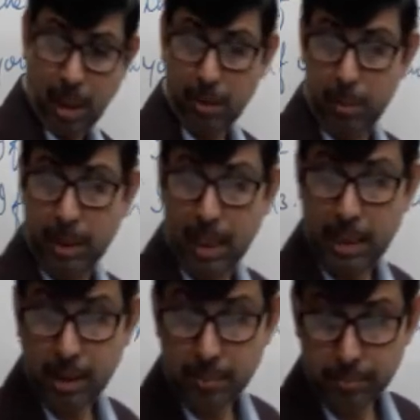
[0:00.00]
I will be
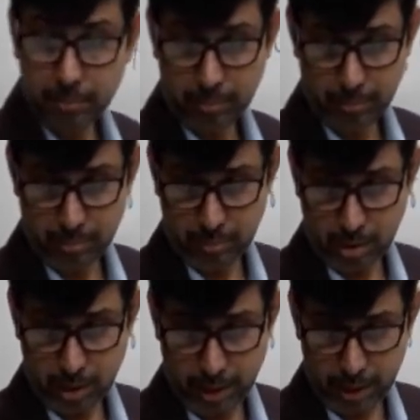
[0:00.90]
writing
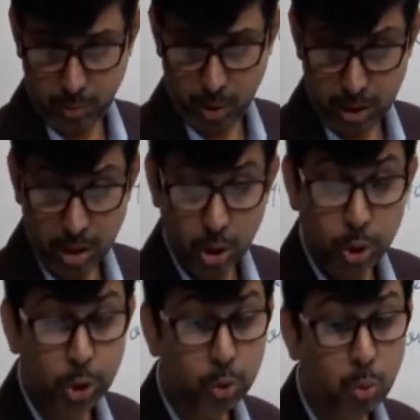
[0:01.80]
a negative
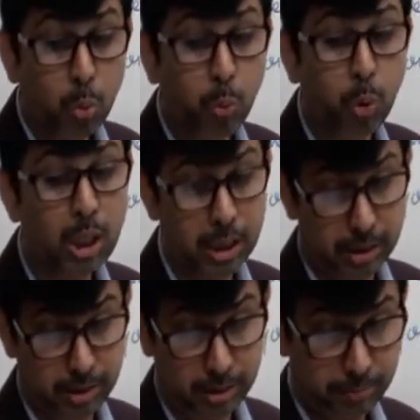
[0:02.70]
one. You
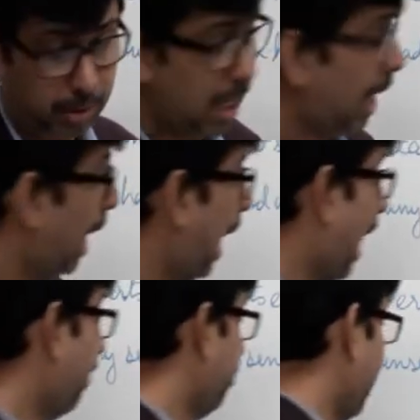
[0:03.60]
wouldn't have